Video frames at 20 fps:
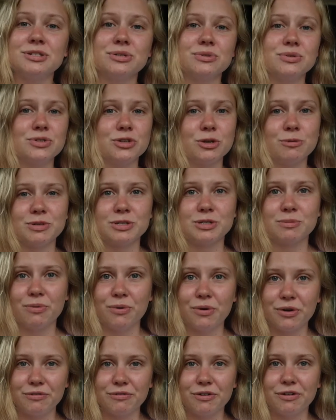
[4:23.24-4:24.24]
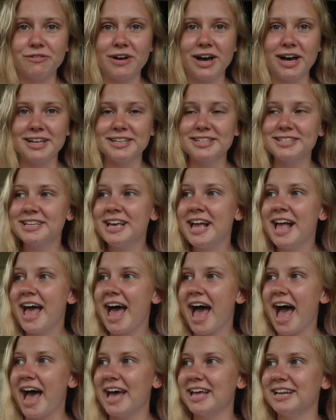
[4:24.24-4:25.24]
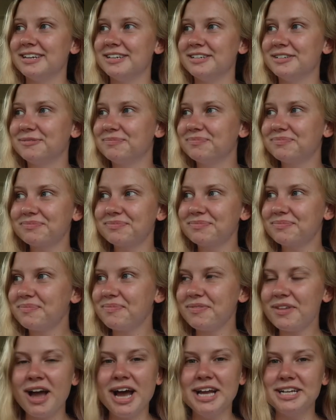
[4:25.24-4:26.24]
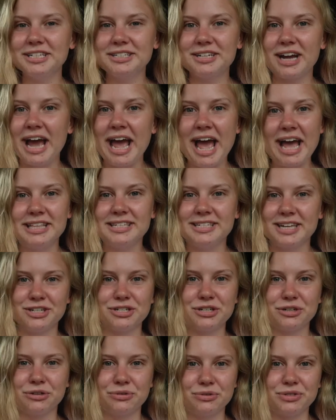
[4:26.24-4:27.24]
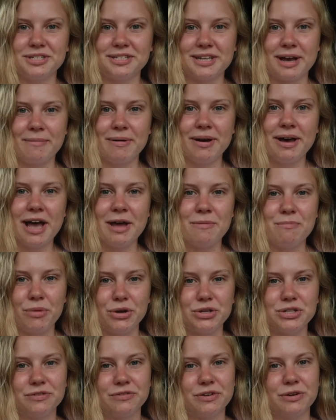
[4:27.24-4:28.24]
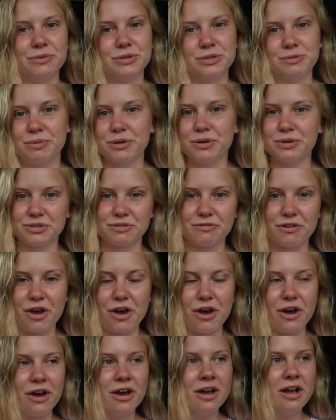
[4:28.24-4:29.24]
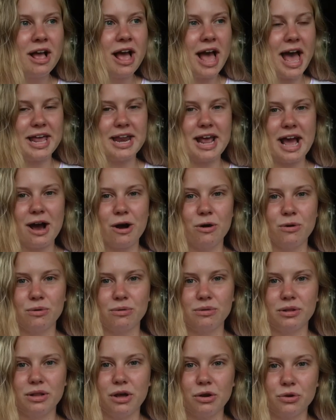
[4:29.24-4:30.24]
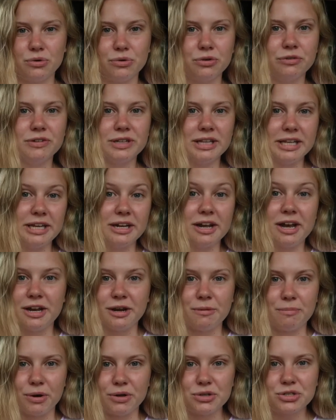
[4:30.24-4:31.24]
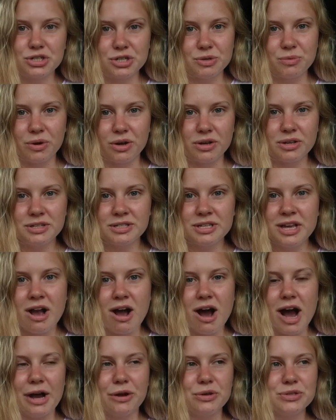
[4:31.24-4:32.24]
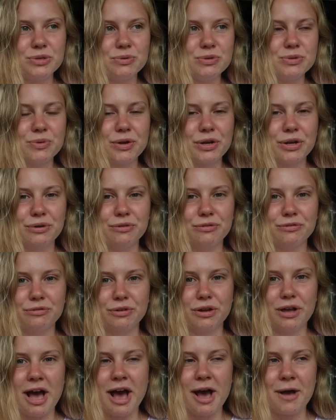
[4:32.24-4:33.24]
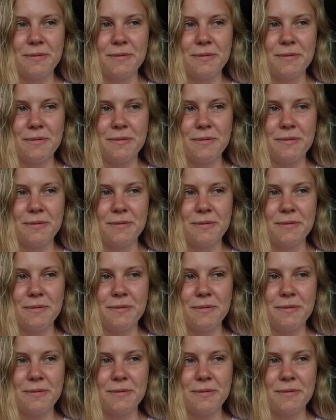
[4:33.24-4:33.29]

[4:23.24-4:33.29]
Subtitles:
and she was super supportive of us, and I had such a good summer, and most of it was because of her and how good of a leader and a boss she was. I also was working with